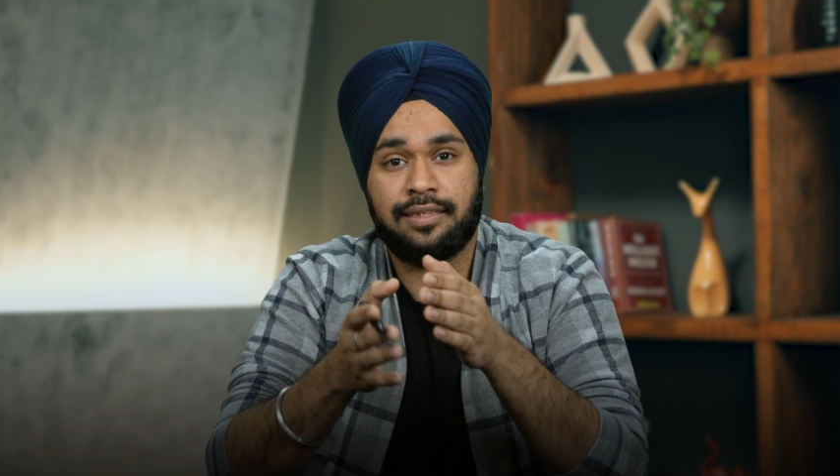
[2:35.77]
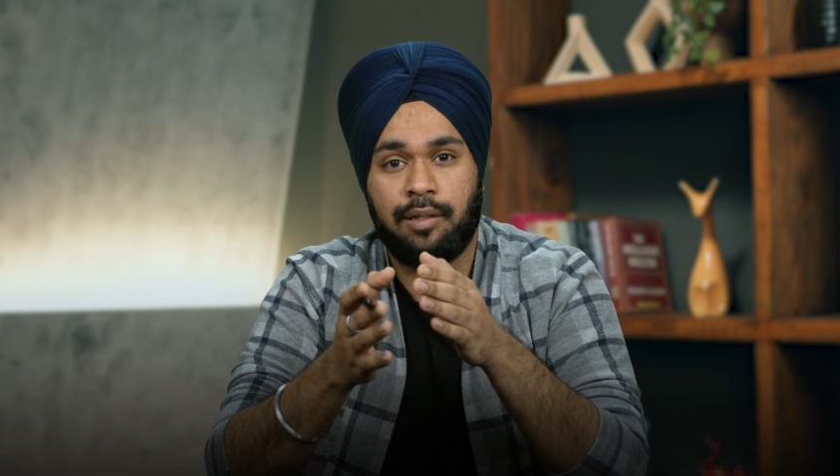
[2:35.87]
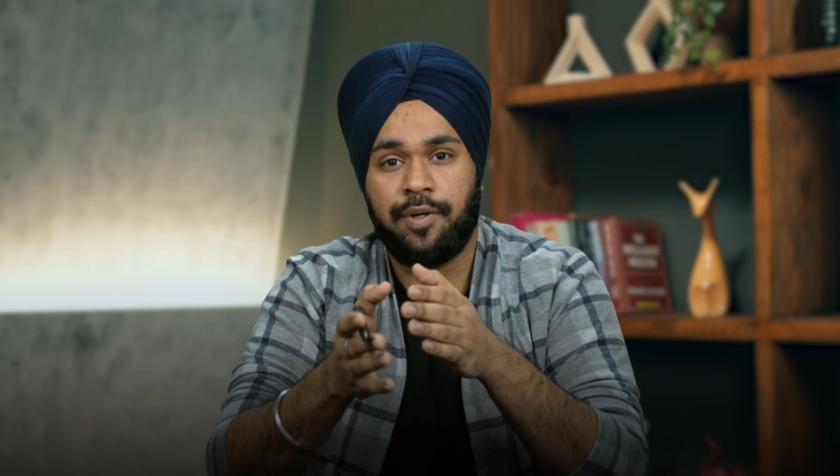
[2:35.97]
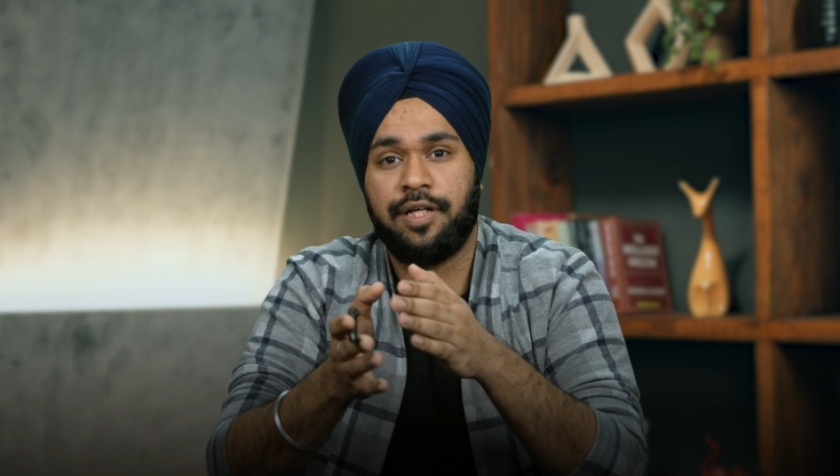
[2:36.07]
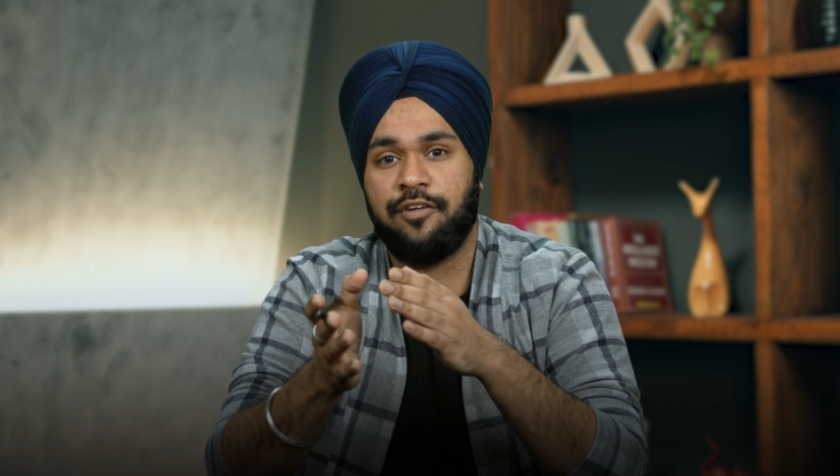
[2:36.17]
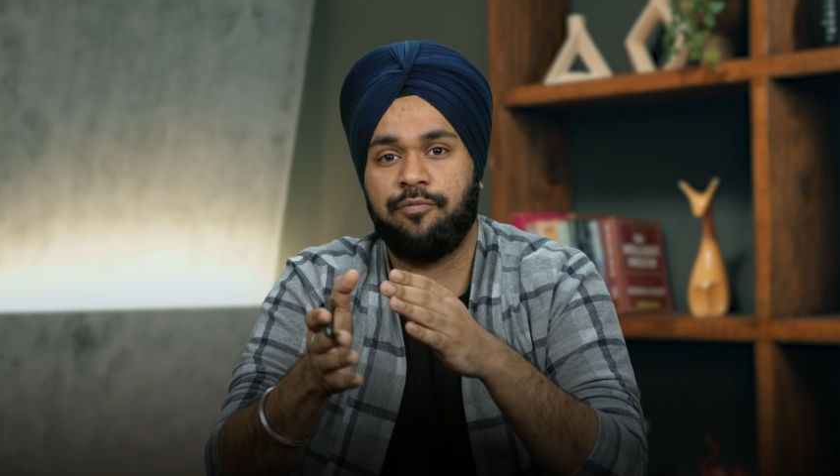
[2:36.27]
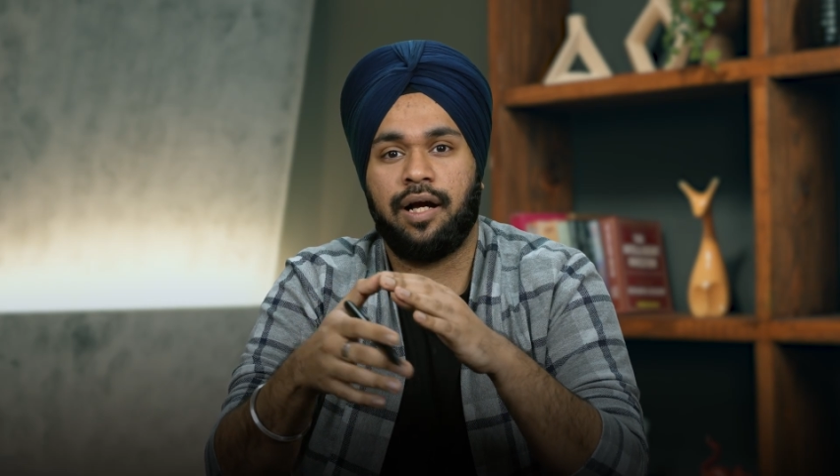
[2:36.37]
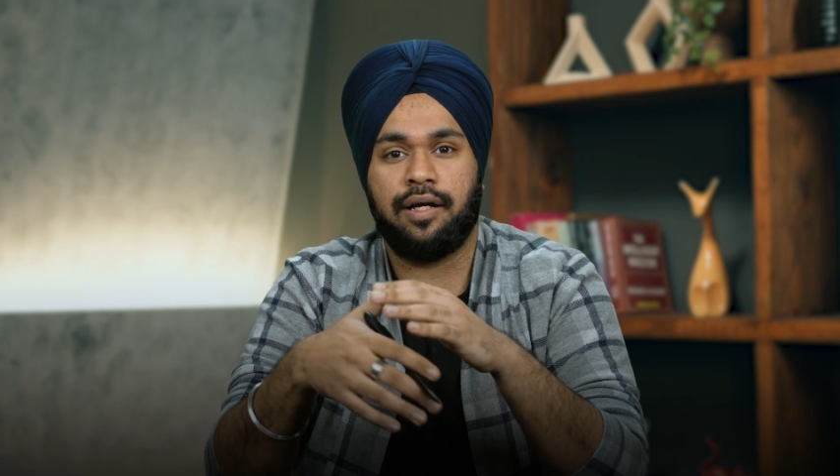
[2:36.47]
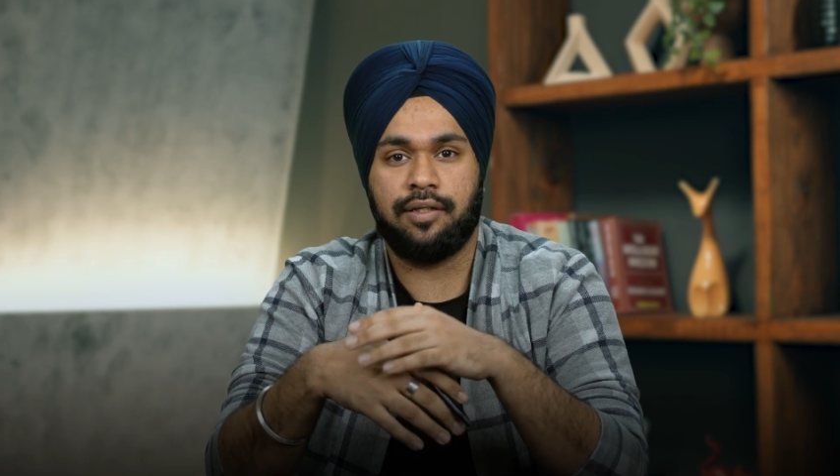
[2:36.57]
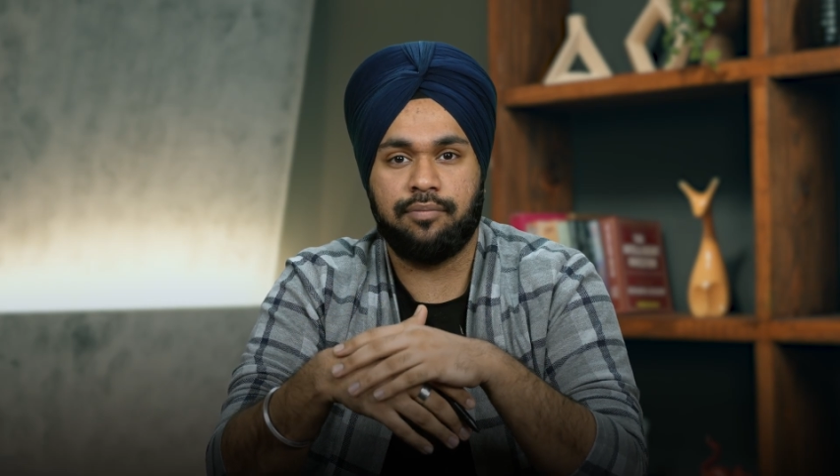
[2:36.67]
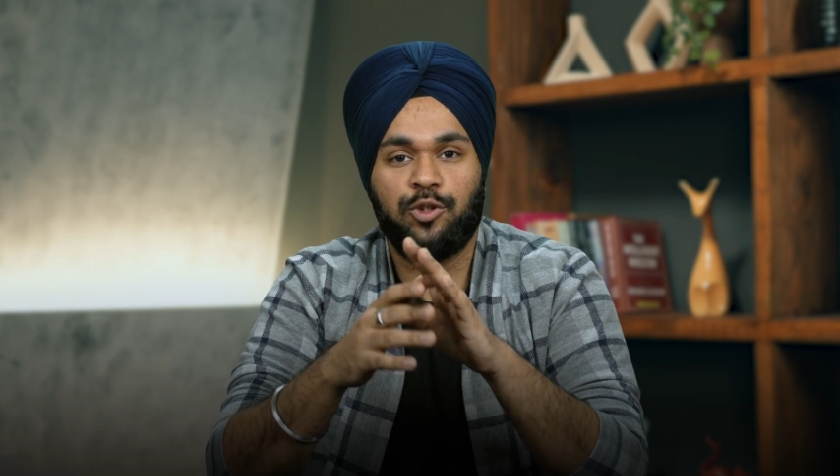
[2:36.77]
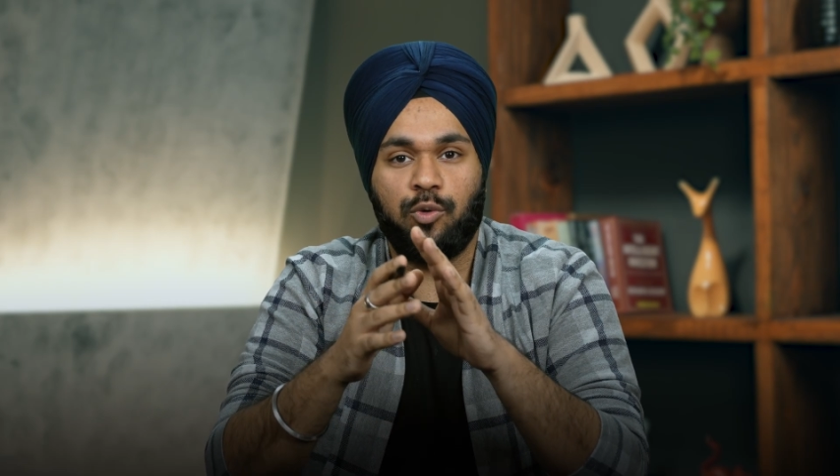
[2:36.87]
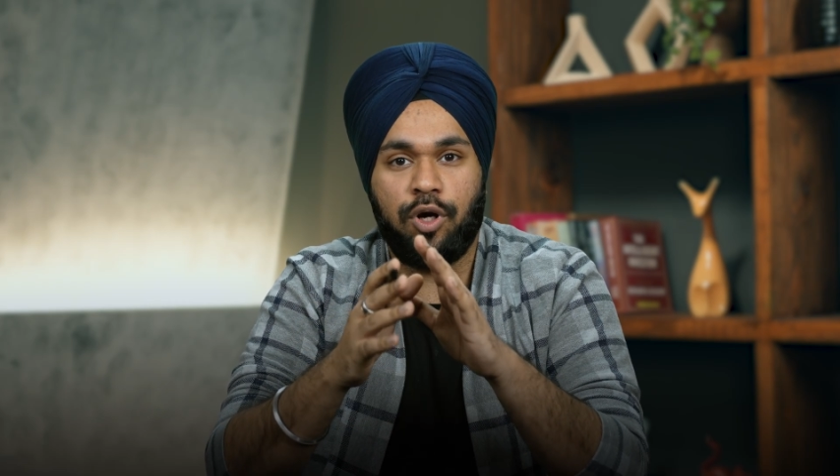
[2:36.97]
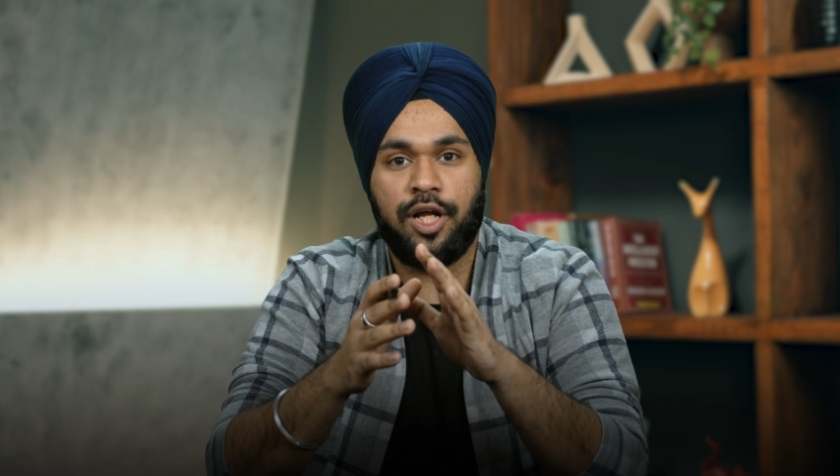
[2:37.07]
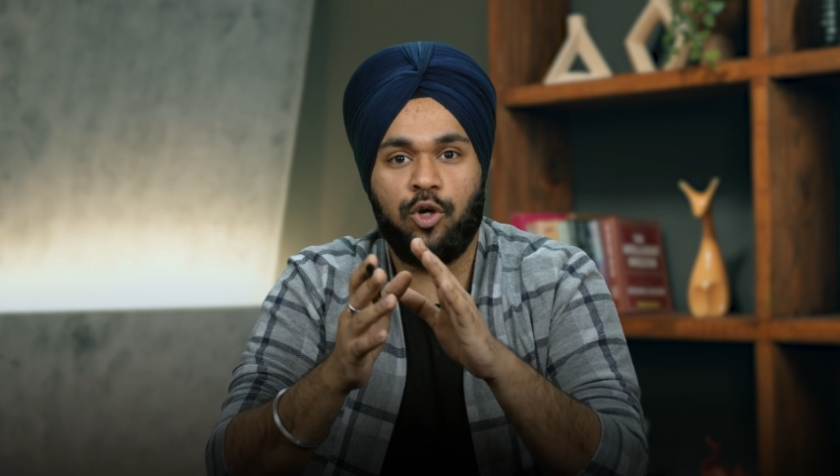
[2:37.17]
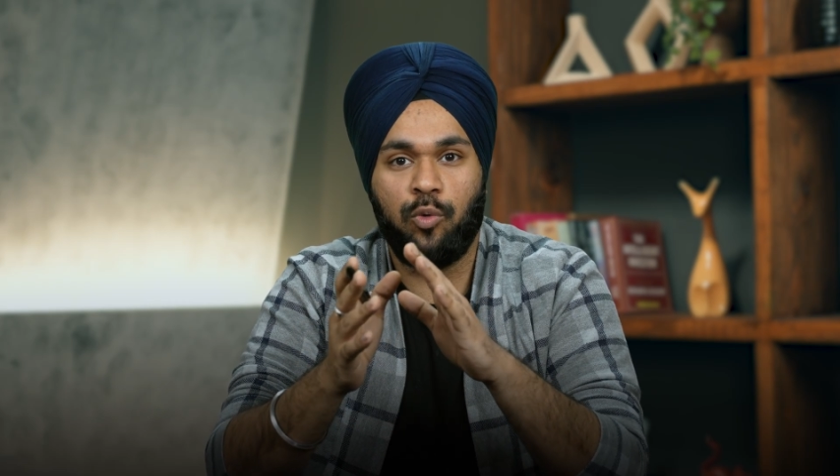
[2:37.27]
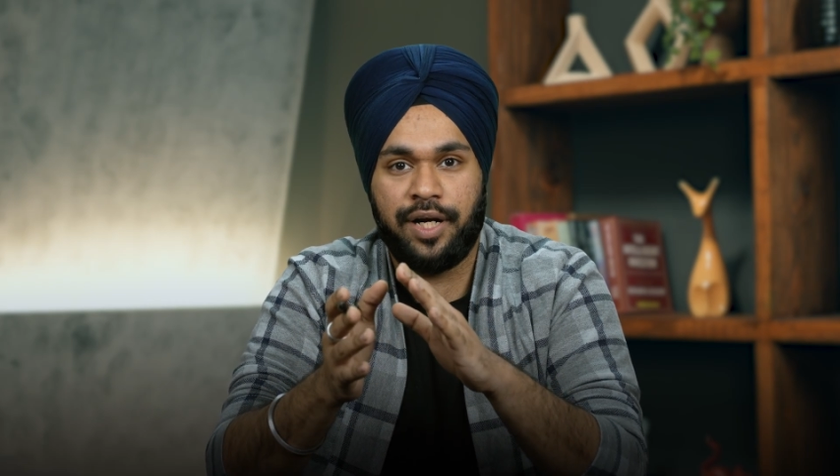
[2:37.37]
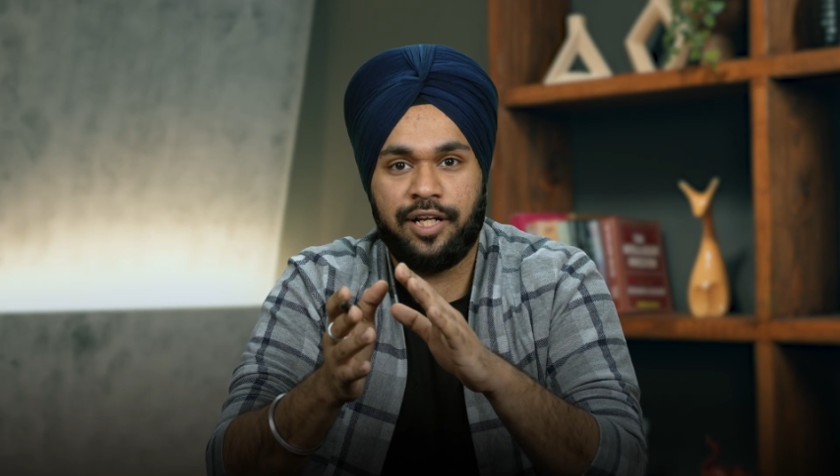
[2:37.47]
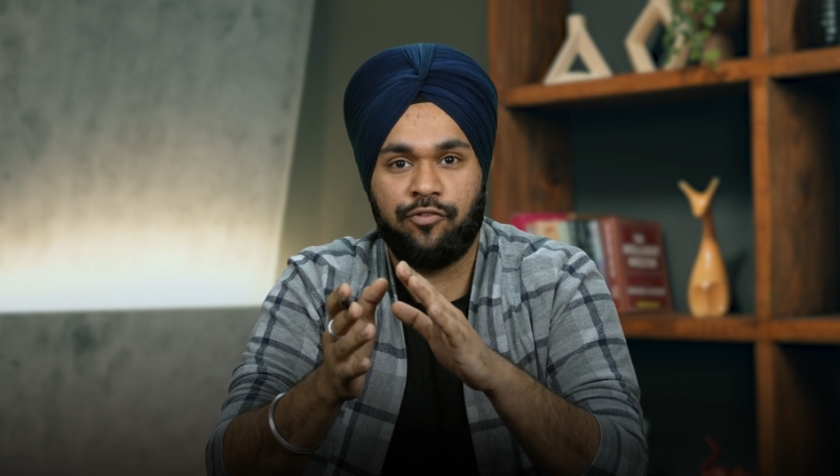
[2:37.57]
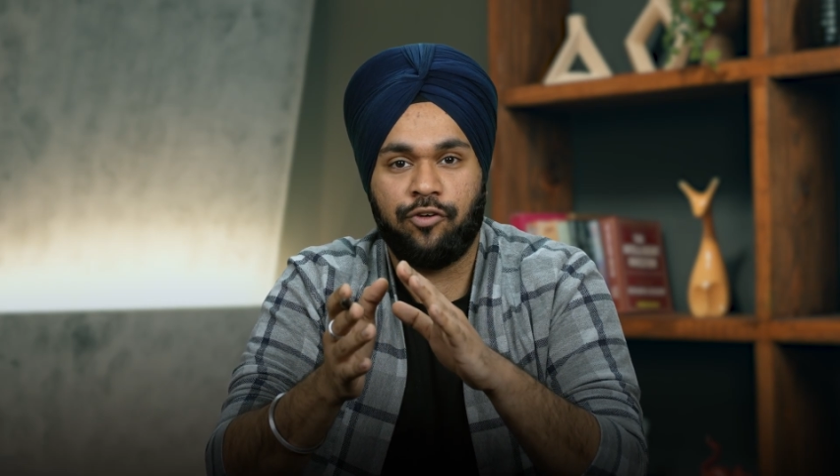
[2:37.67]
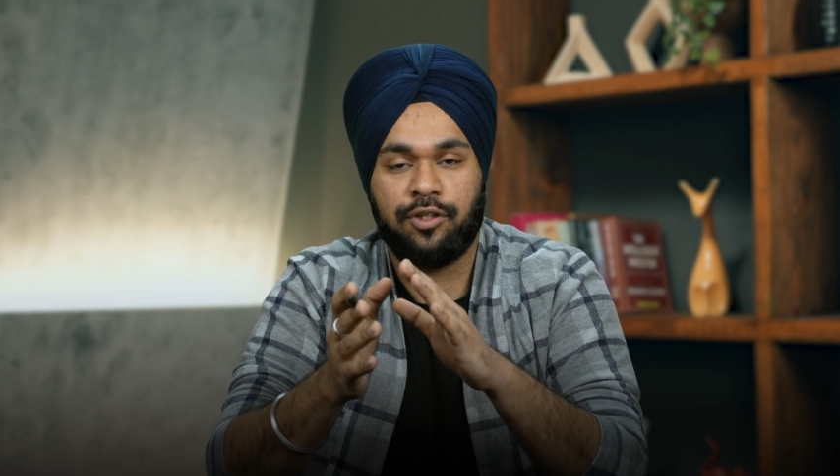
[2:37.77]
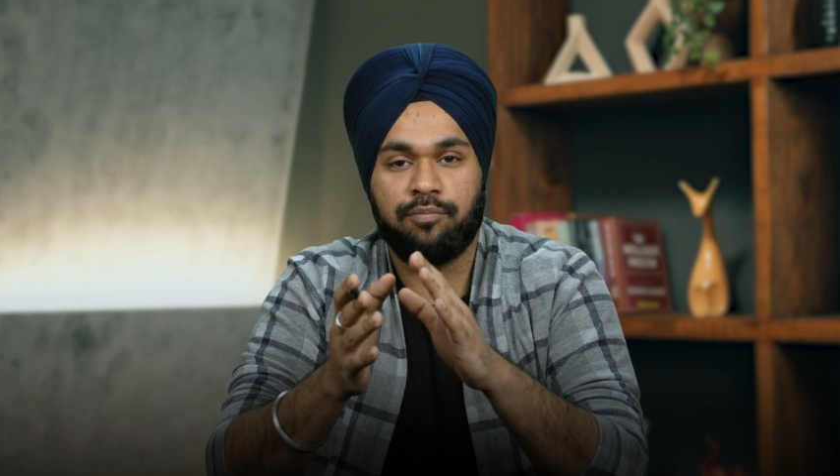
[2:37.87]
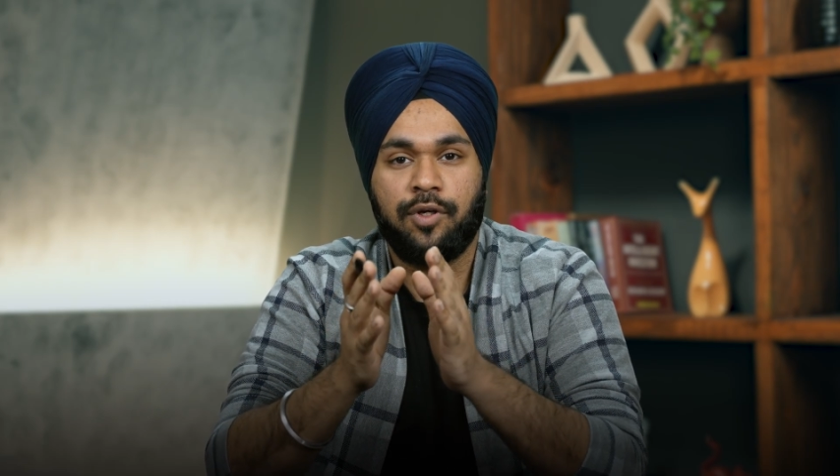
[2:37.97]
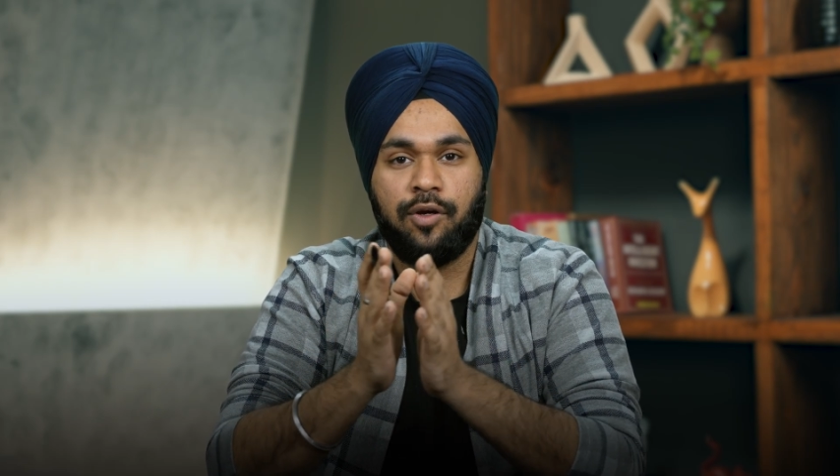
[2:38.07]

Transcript: competitive market. So what are you waiting for?